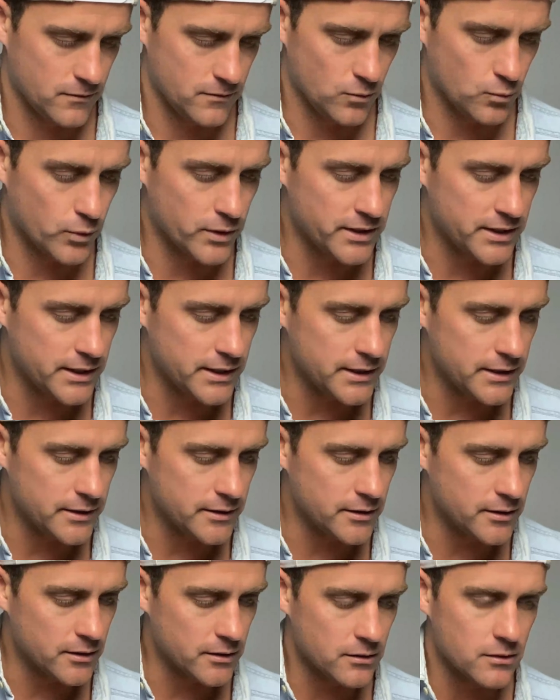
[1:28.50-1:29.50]
we
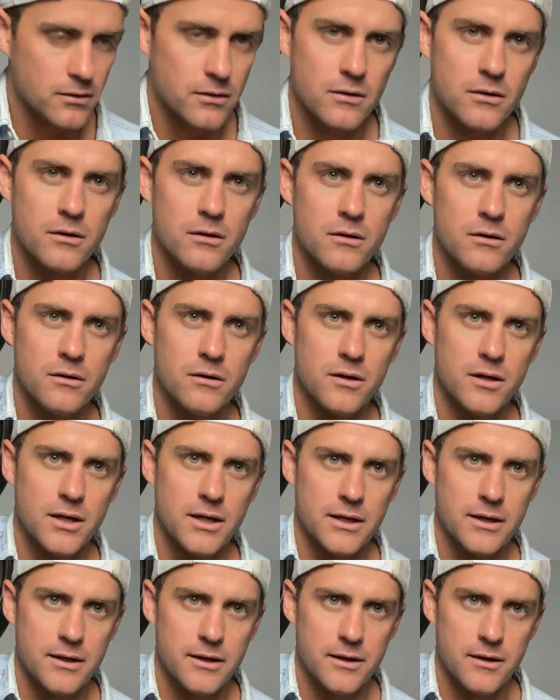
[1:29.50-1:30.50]
need
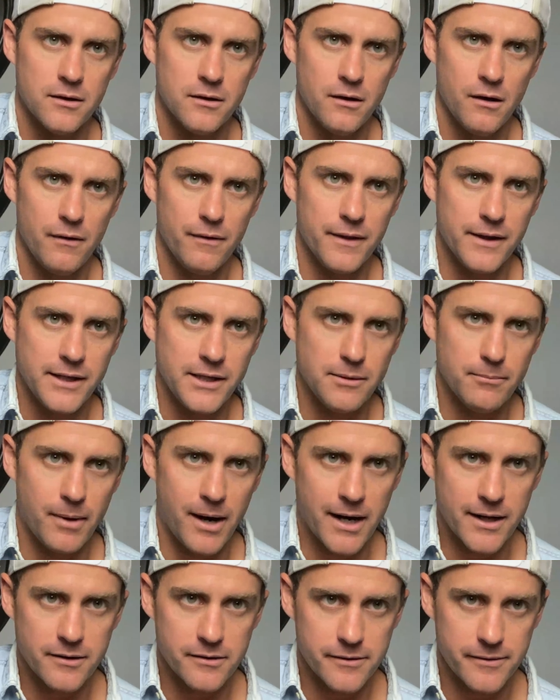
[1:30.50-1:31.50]
the E
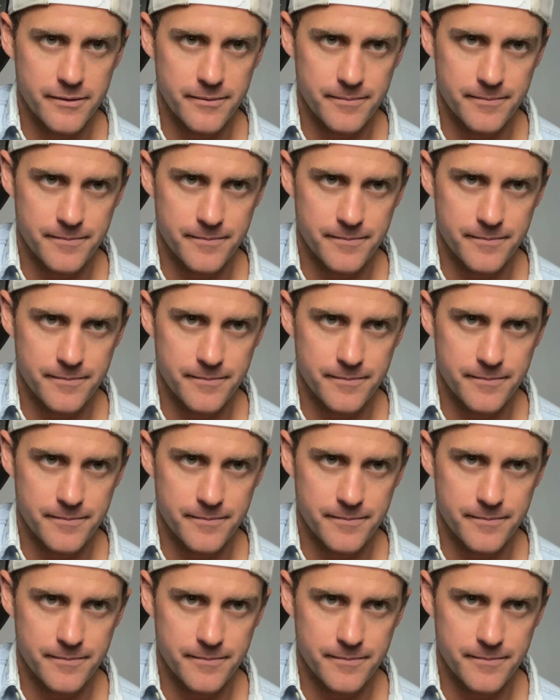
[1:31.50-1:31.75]
minor,